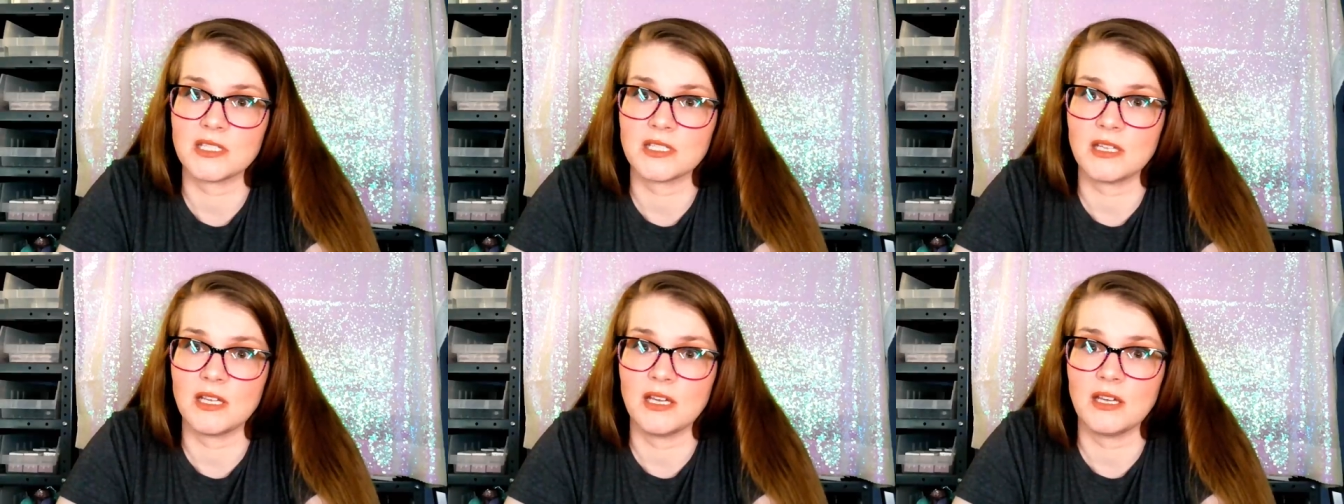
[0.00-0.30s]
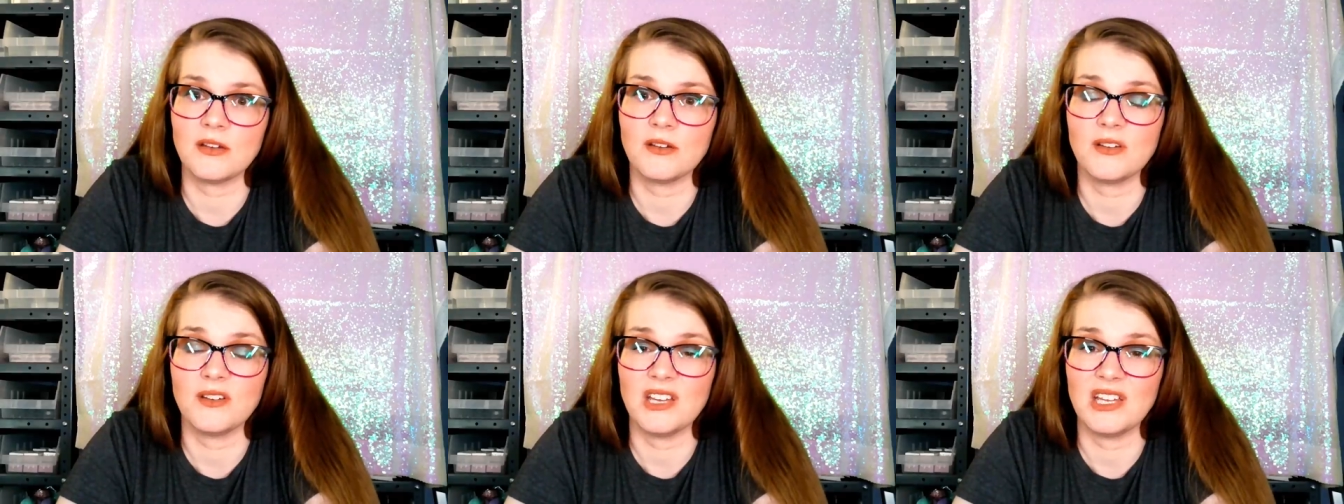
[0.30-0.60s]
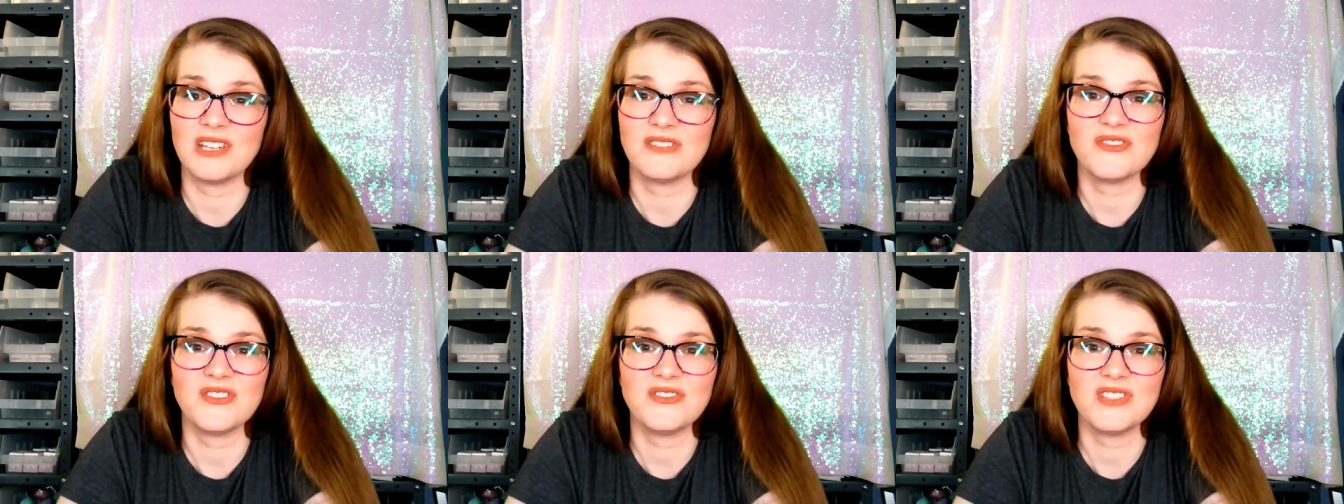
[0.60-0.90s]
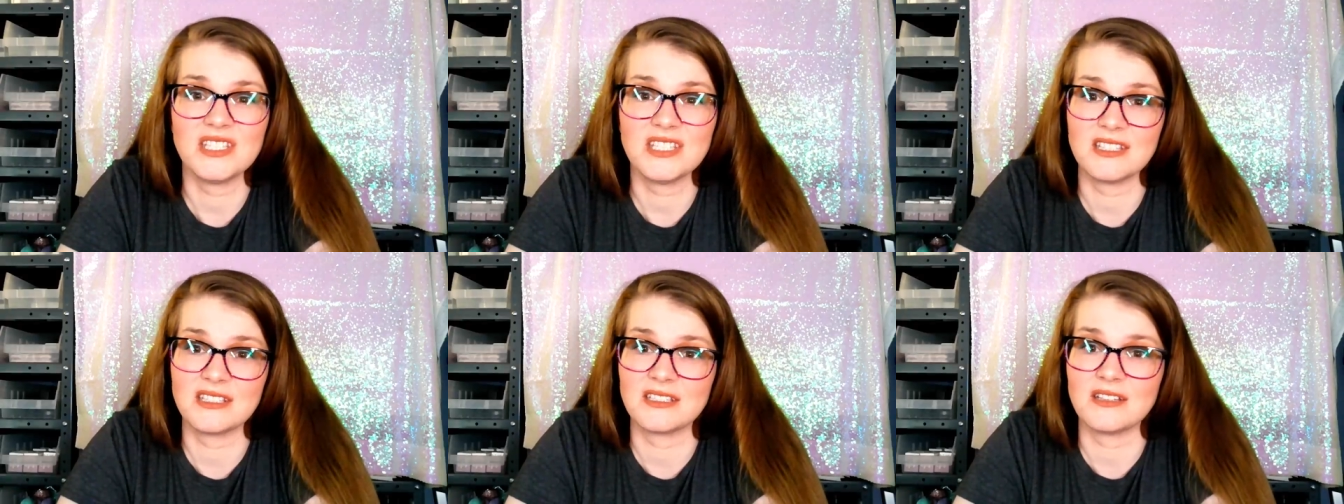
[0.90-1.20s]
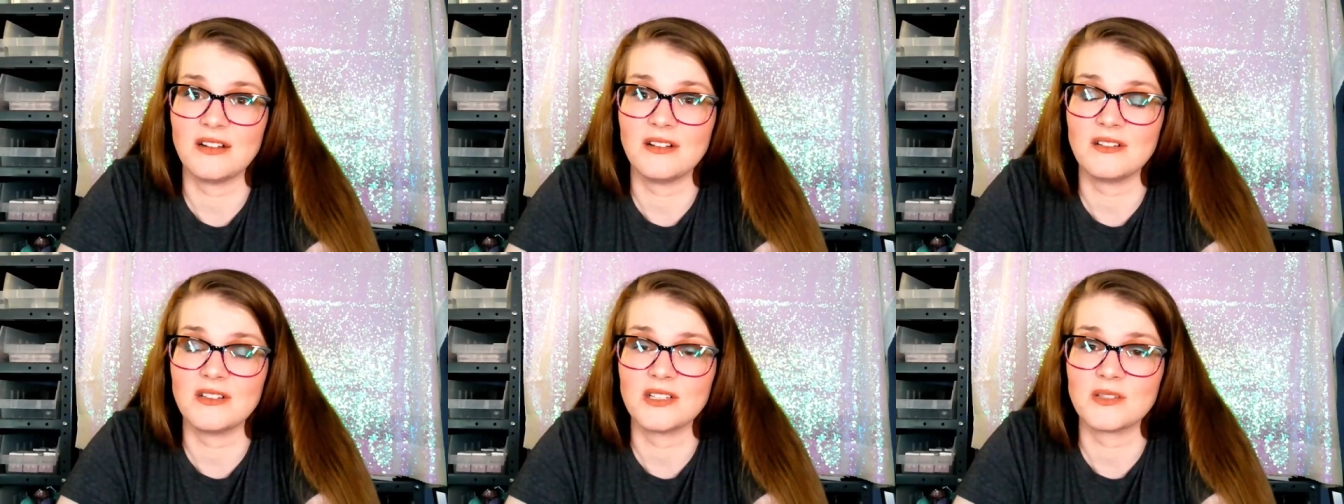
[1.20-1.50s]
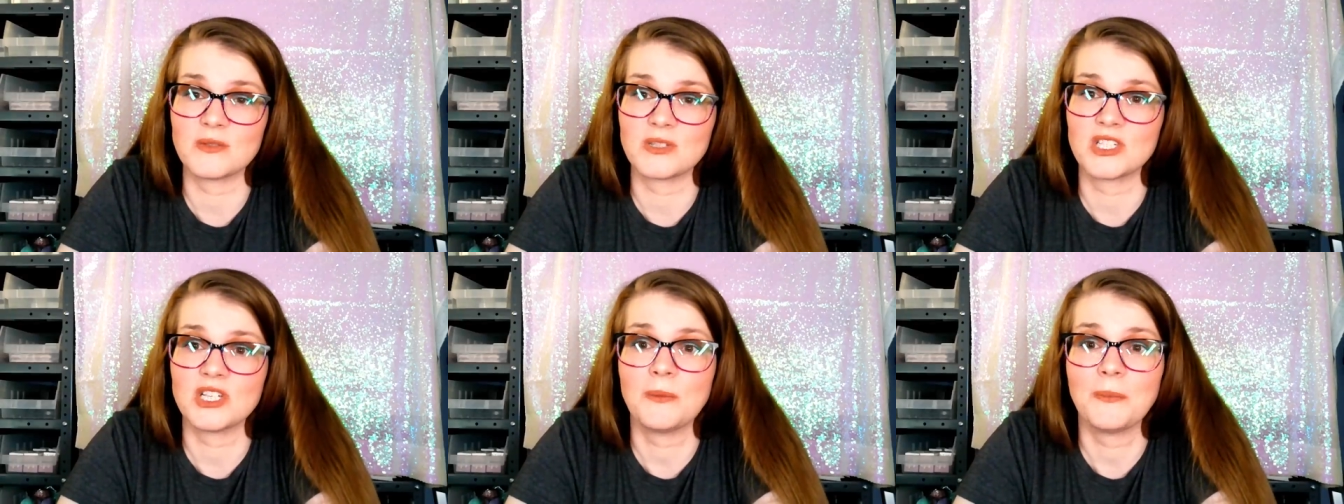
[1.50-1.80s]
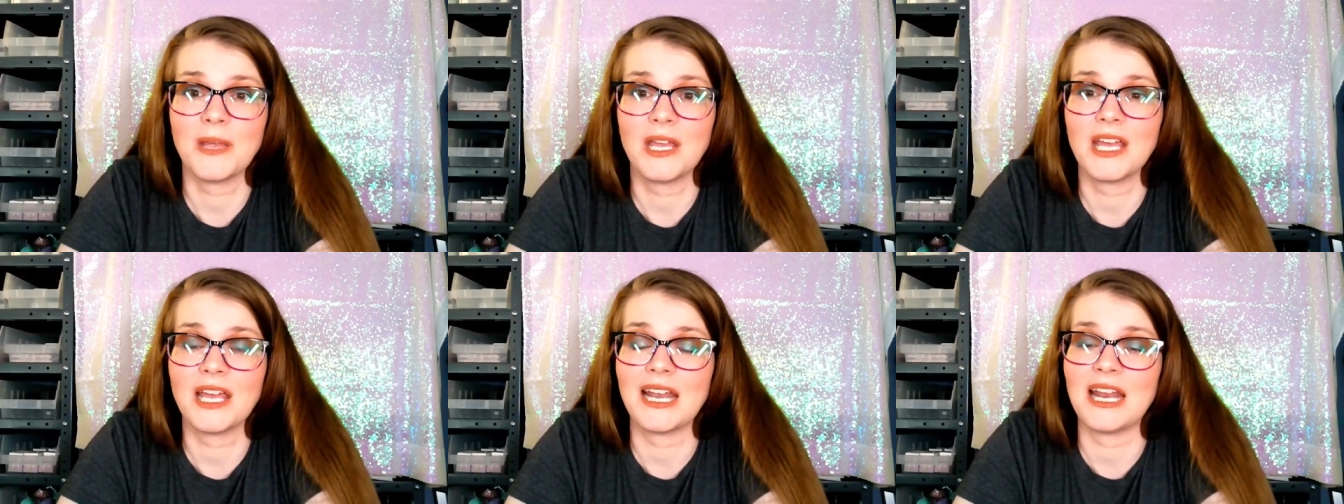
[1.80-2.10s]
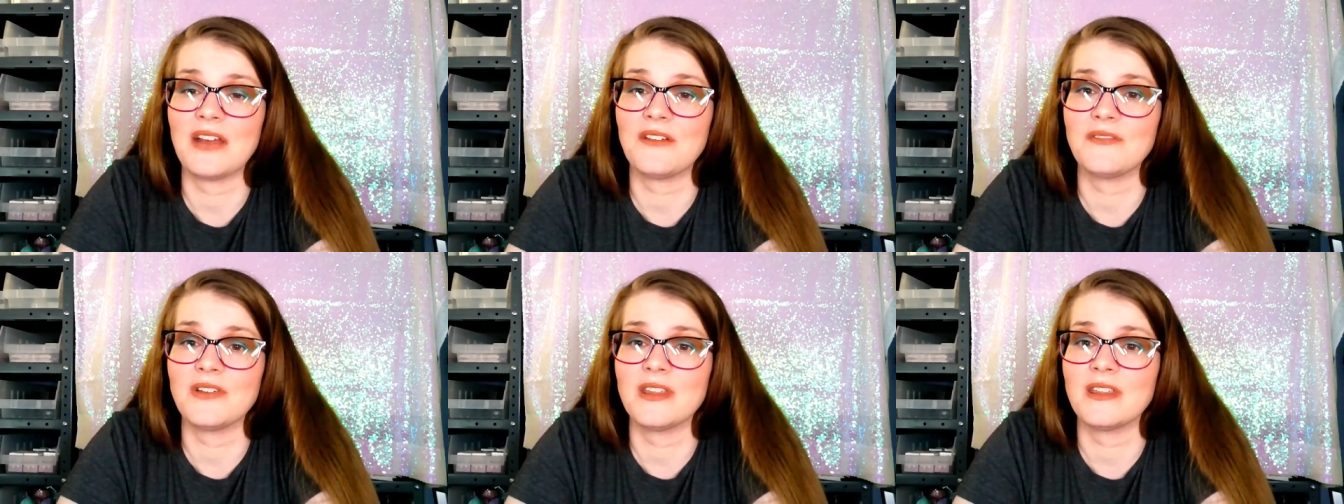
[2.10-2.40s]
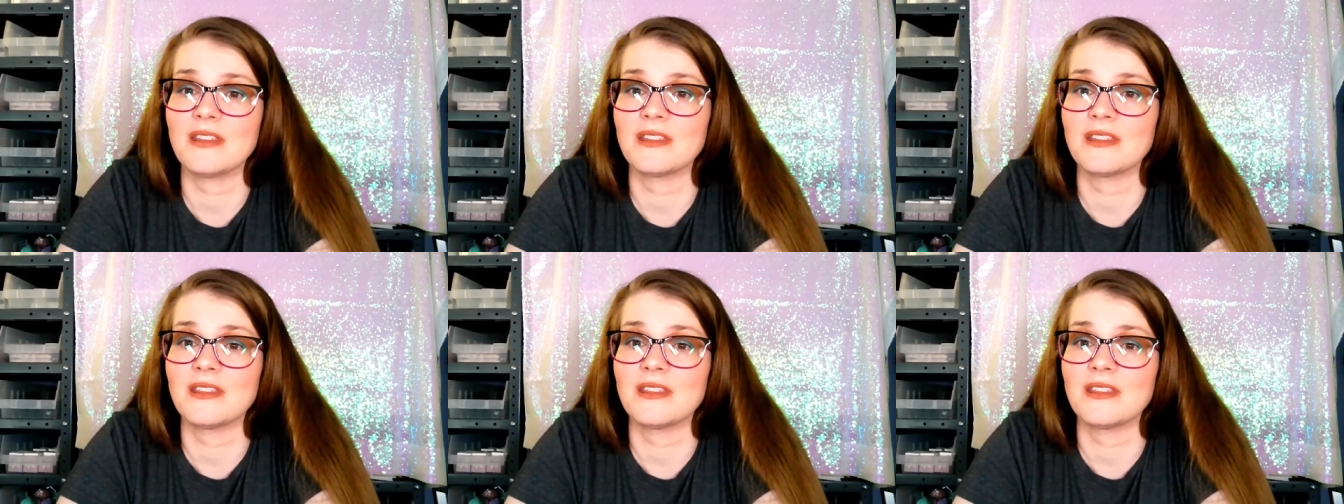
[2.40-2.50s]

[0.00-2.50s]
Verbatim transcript: Like, and fifty-six dollars with shipping and everything.